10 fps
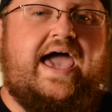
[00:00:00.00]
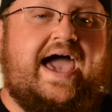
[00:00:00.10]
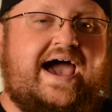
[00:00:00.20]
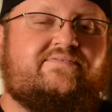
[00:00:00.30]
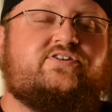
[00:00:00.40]

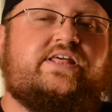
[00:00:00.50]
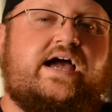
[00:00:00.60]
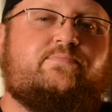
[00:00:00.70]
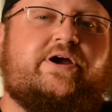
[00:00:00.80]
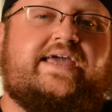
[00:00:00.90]
after the
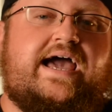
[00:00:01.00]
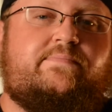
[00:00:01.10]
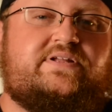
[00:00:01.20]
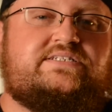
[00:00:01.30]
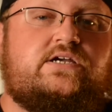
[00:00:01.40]
outbreak
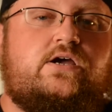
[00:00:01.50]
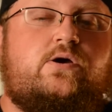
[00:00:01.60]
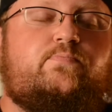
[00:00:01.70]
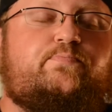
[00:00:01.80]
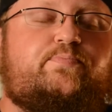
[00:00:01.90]
happens.
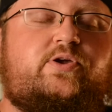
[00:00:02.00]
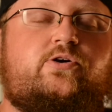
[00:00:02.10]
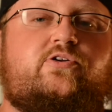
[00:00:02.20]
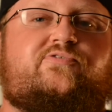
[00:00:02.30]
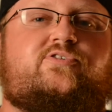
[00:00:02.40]

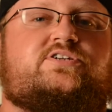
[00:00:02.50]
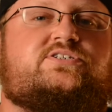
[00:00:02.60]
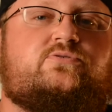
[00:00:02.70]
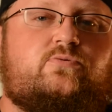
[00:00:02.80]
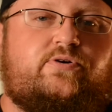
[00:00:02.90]
Beautiful
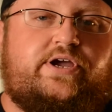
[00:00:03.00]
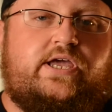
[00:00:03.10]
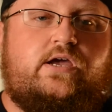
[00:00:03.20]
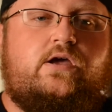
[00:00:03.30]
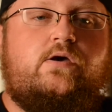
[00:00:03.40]
story,
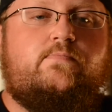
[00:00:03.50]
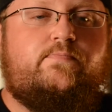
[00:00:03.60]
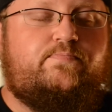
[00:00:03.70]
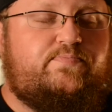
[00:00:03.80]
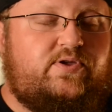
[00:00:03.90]

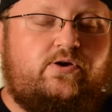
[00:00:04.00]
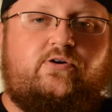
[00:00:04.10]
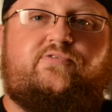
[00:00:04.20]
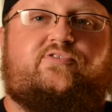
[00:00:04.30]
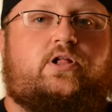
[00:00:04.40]

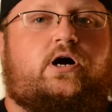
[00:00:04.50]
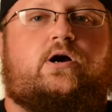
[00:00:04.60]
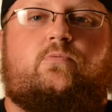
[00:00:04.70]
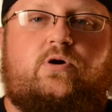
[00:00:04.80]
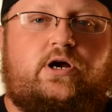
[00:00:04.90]
beautiful
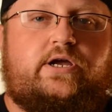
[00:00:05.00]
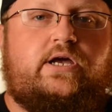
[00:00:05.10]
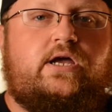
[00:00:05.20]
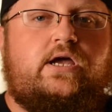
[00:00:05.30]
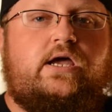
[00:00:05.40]
artwork.
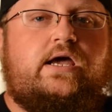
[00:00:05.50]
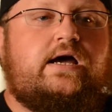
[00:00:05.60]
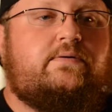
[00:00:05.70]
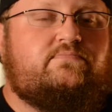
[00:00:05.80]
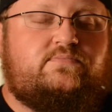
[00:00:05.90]

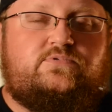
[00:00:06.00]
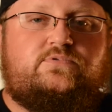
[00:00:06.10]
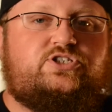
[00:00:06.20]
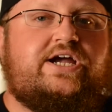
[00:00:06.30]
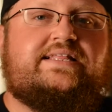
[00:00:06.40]

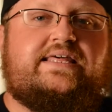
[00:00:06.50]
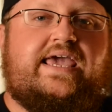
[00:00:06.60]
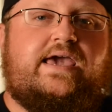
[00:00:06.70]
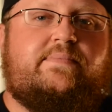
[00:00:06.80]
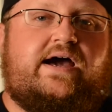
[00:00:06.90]
Check the
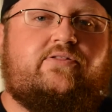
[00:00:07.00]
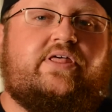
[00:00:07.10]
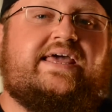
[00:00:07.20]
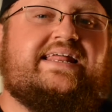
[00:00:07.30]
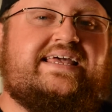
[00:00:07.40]
game out.
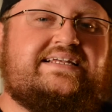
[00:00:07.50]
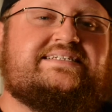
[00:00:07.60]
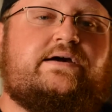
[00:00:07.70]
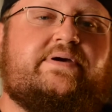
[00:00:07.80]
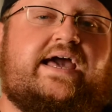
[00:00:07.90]
It is
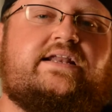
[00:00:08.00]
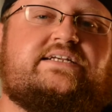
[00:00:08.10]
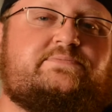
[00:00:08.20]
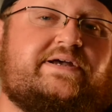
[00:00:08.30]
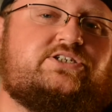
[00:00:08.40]
coming out in a
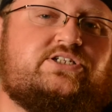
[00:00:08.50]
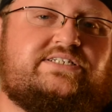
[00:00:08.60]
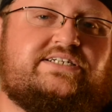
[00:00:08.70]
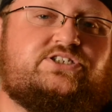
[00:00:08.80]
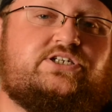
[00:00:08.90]
special
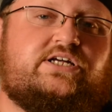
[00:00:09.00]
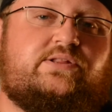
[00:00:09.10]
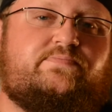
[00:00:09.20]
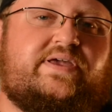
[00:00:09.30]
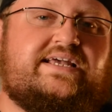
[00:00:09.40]
edition on
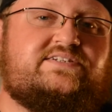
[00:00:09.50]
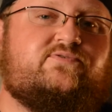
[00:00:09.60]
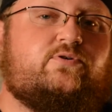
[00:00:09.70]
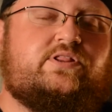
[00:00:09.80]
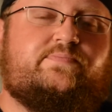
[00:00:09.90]
the
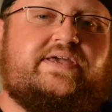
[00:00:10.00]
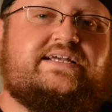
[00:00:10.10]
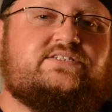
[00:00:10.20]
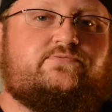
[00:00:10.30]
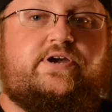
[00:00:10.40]
PS4 and the
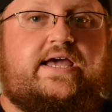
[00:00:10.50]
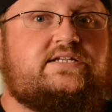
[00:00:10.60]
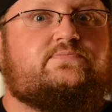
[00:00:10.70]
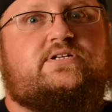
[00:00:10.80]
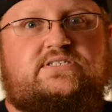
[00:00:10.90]
PS3,
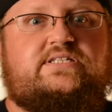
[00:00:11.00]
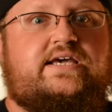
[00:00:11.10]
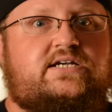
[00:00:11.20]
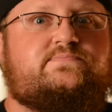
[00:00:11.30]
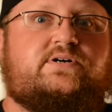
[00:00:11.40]
as well as the
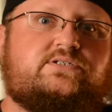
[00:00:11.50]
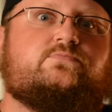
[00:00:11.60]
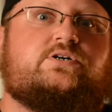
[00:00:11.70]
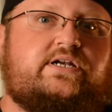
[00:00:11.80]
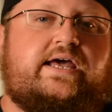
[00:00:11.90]
Xbox
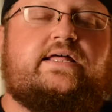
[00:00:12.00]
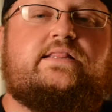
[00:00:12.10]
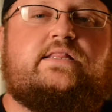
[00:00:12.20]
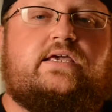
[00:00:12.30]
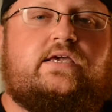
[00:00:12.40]
One
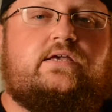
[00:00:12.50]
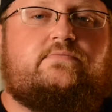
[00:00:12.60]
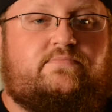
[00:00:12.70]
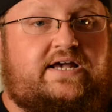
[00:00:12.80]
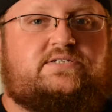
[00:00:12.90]
and the
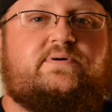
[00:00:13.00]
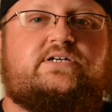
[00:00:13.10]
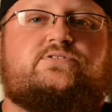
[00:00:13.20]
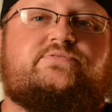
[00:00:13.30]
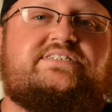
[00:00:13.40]

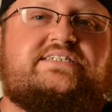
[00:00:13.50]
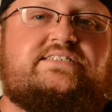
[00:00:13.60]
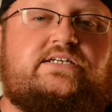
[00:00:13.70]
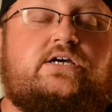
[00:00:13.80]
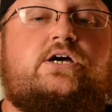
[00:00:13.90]
Xbox
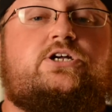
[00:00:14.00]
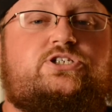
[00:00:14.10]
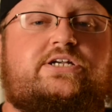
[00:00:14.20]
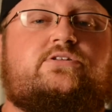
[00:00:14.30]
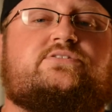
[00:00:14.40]
360.
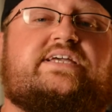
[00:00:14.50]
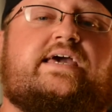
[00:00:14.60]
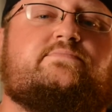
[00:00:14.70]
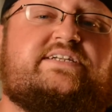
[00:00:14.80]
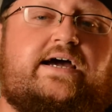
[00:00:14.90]
Check those
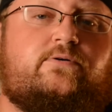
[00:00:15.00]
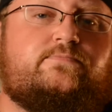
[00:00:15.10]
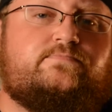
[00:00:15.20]
games out.